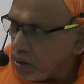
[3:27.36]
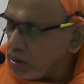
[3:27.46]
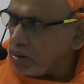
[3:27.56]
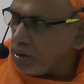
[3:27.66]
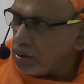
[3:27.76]
is
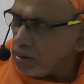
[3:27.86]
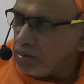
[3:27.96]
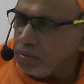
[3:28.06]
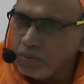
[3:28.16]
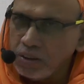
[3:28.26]

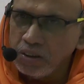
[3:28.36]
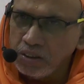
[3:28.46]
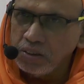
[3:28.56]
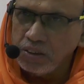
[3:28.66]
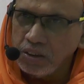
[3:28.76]

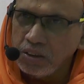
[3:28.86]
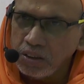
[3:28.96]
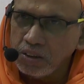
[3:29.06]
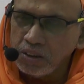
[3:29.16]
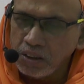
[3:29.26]

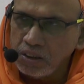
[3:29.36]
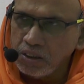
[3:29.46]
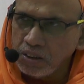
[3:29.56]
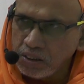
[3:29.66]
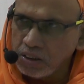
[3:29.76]

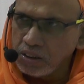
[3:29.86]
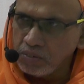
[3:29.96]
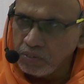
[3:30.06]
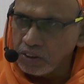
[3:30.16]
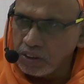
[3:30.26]
the essence
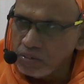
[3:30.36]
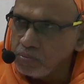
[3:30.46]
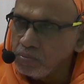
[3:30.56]
of it.